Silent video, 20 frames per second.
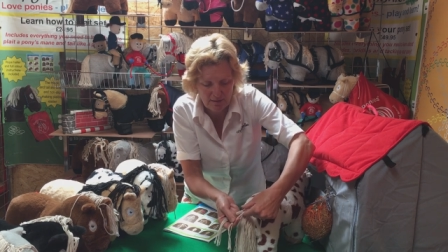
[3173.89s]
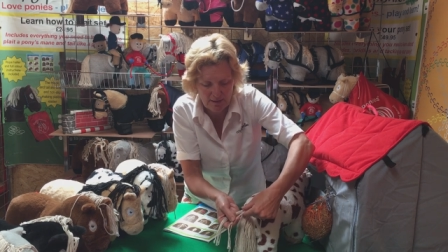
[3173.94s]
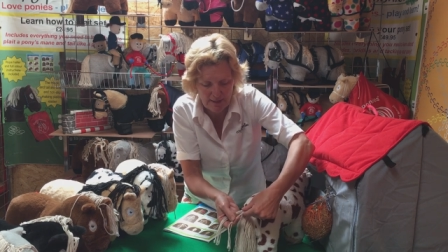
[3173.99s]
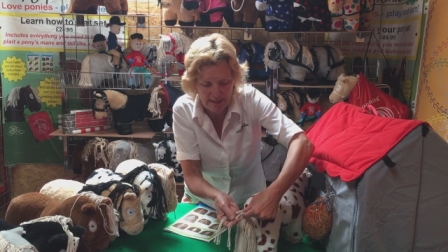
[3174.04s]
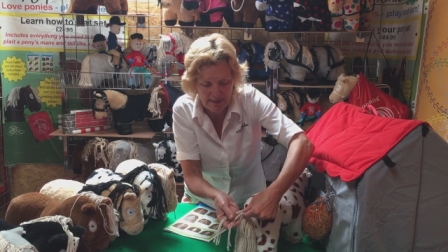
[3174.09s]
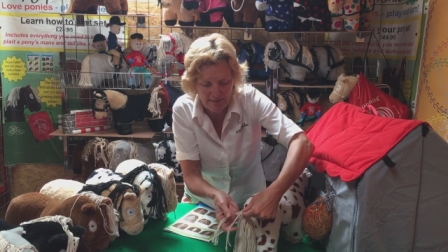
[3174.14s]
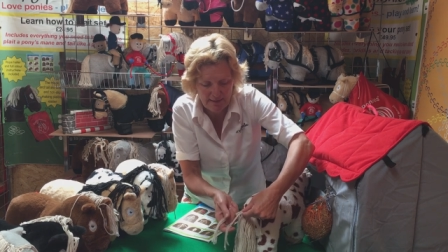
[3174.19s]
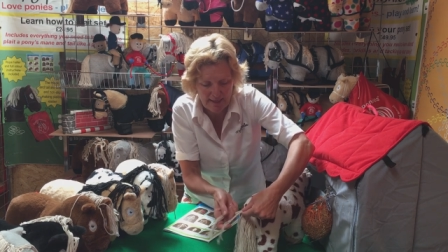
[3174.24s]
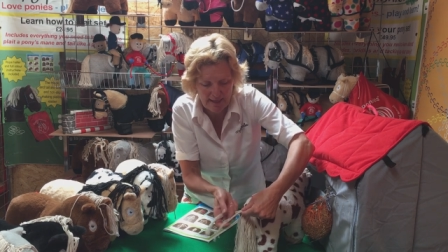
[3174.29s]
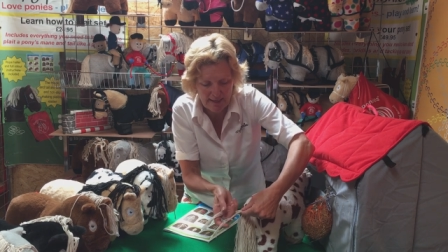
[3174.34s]

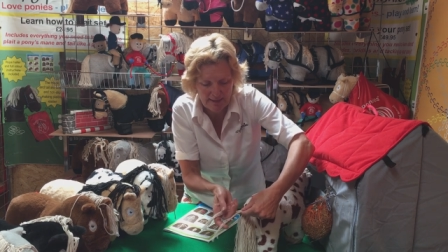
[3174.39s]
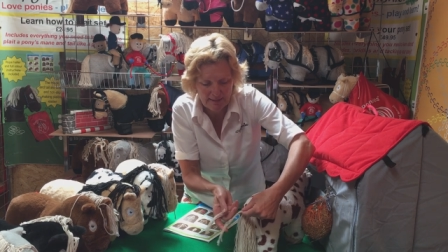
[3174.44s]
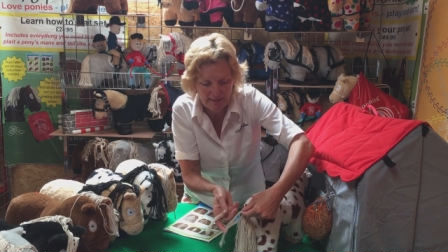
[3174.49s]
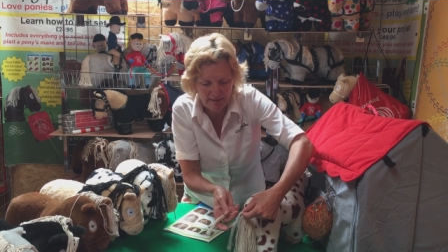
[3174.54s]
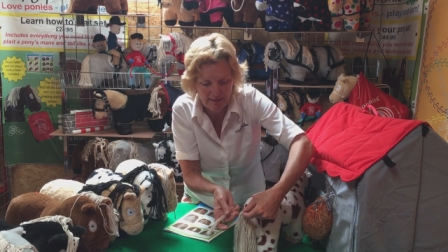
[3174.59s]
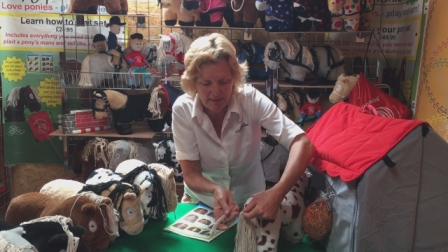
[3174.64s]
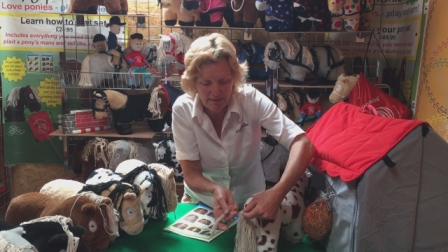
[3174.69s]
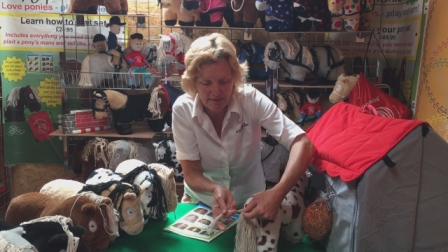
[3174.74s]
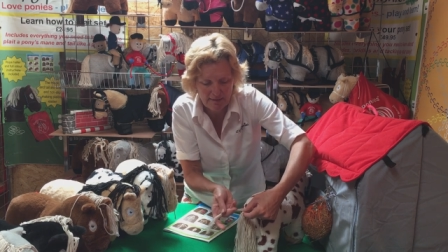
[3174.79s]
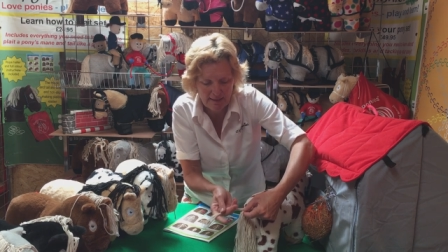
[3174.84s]
like that.
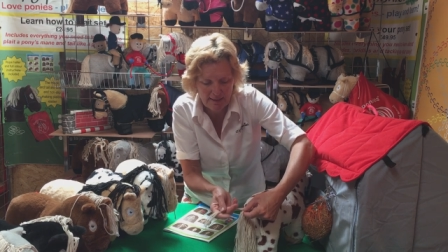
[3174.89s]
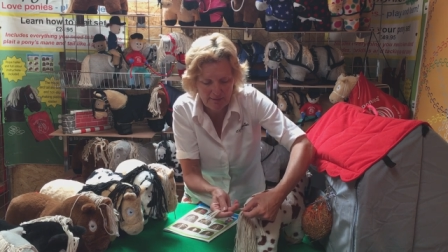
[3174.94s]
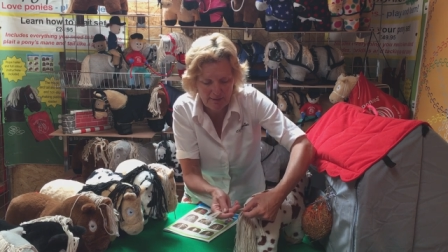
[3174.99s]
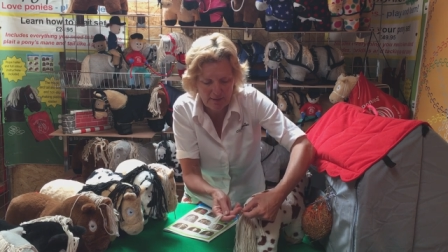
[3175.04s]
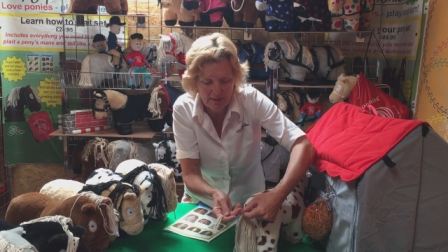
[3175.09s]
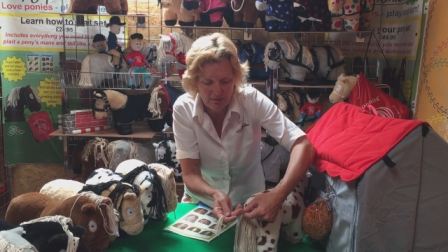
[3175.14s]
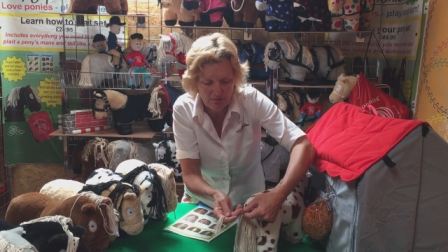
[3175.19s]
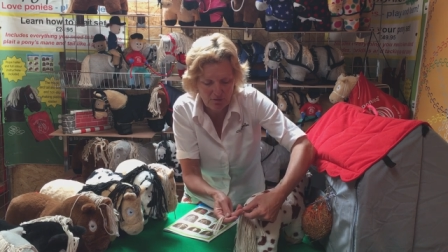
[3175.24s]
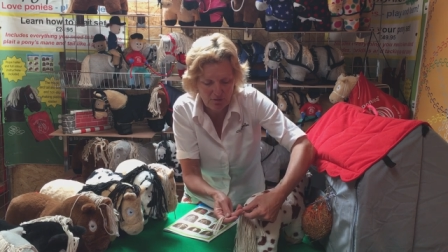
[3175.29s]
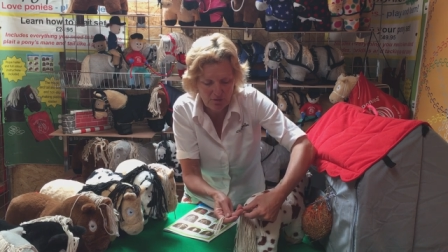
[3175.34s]
Now
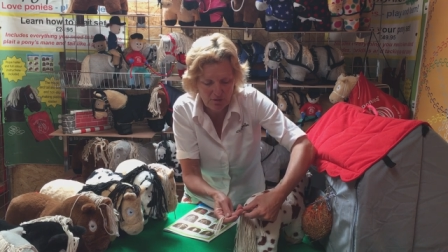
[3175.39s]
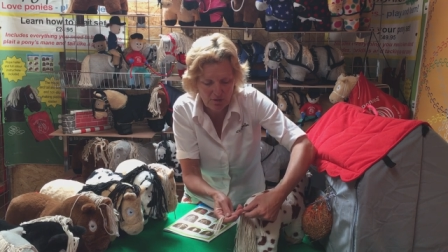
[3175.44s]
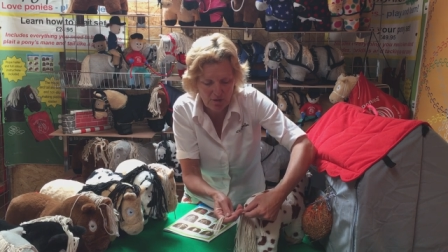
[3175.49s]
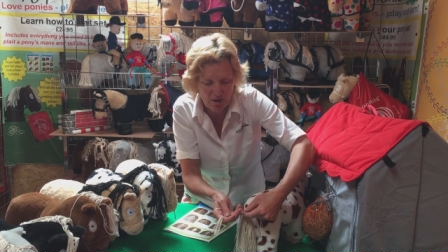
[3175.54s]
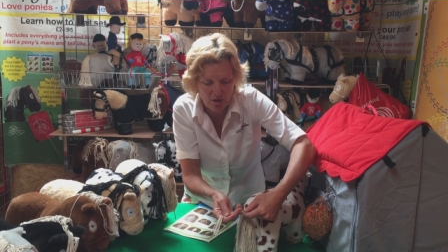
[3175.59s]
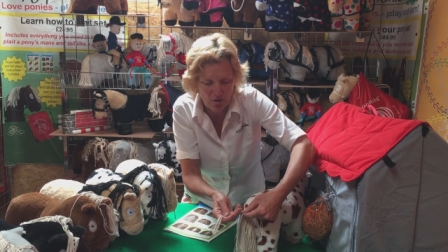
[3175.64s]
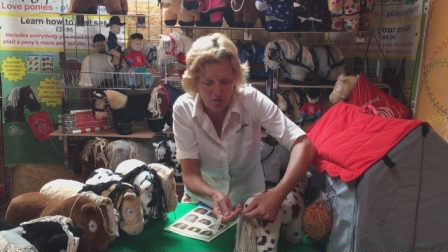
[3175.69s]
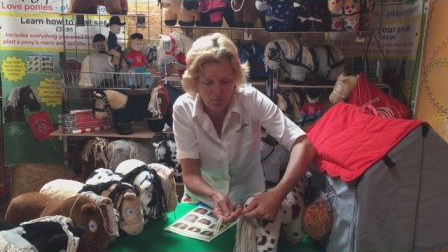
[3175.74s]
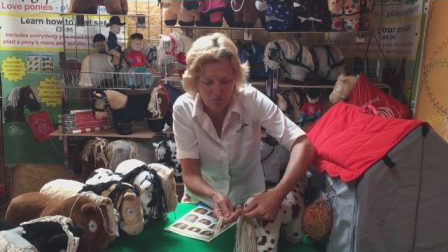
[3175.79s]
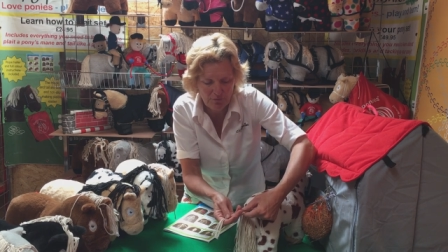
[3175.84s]
I'll just
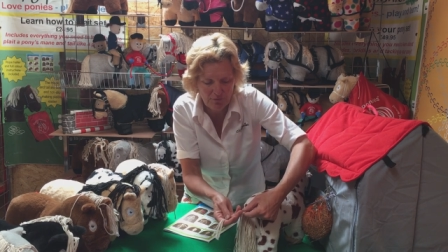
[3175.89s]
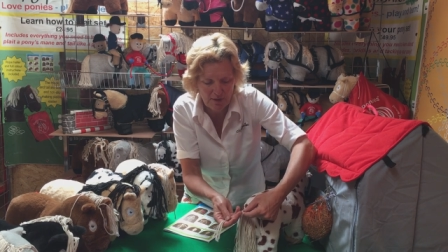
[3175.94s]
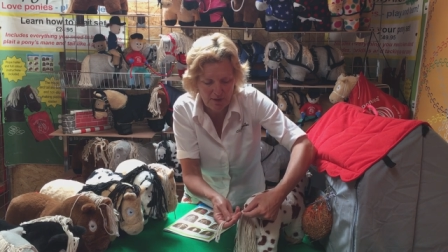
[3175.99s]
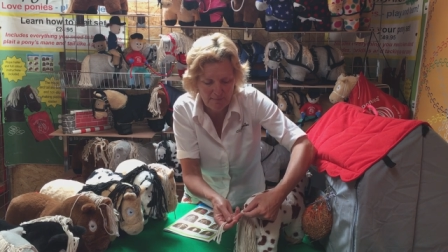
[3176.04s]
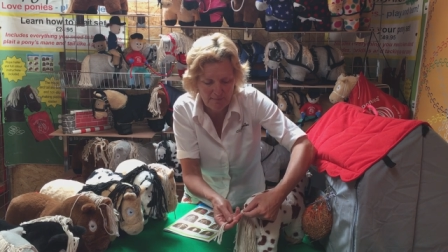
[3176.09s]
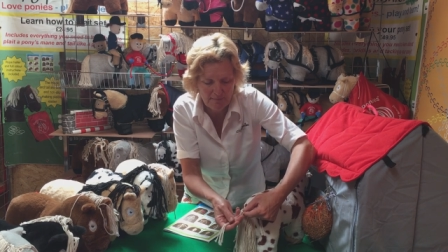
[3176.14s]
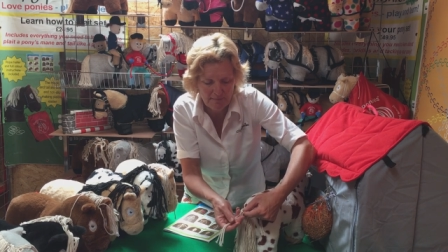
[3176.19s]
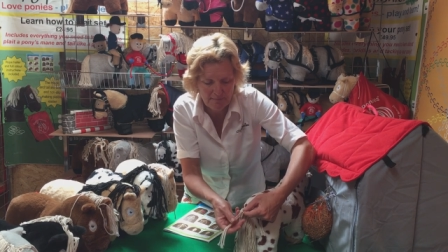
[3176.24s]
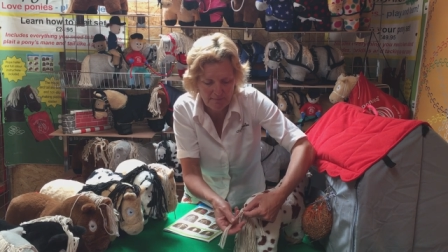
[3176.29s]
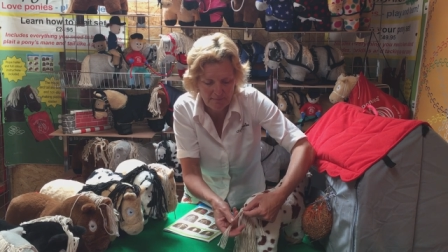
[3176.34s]
hold
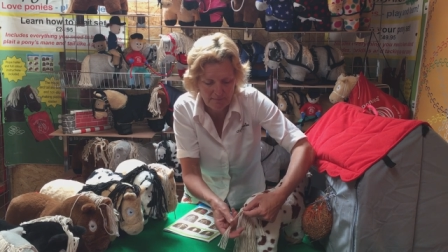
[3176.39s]
them